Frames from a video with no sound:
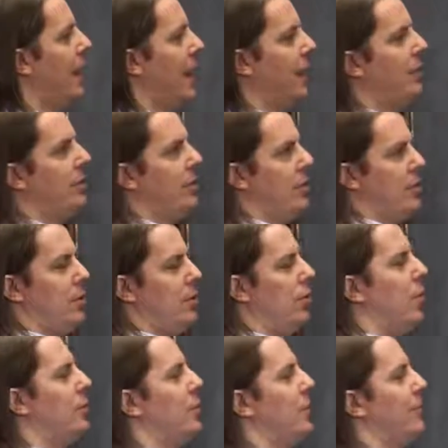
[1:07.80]
And
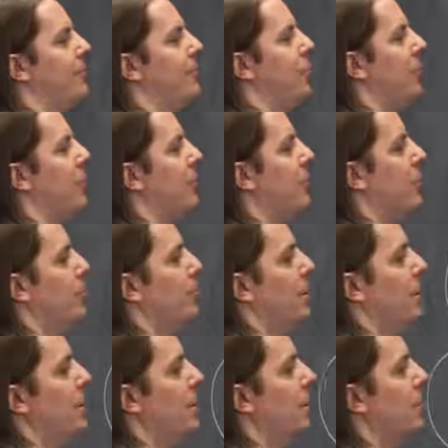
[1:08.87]
you'll also have a force. It'll
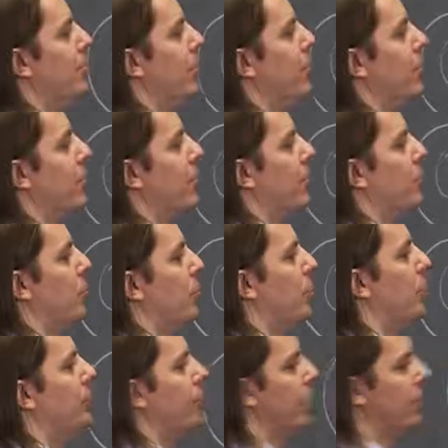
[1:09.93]
be bigger because we're
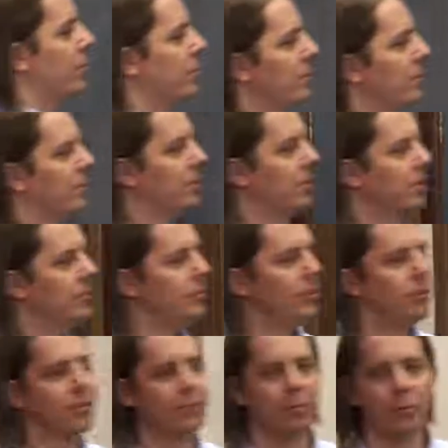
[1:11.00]
closer, as we
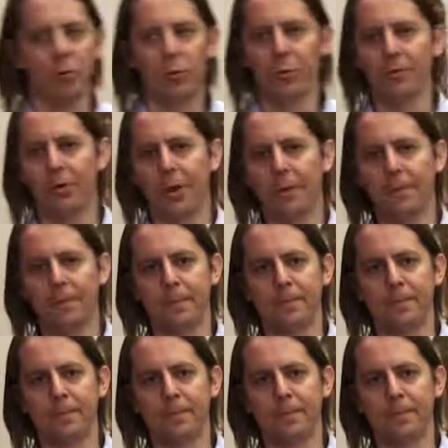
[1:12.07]
learned from Coulomb's law.